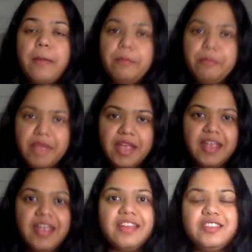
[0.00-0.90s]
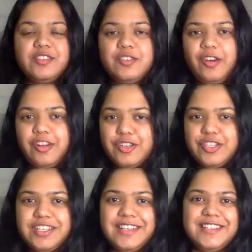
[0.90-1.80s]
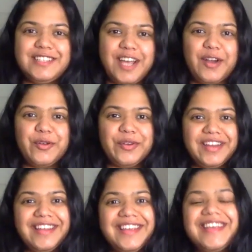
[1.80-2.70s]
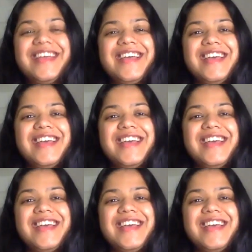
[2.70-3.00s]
May astrology and tarot reading.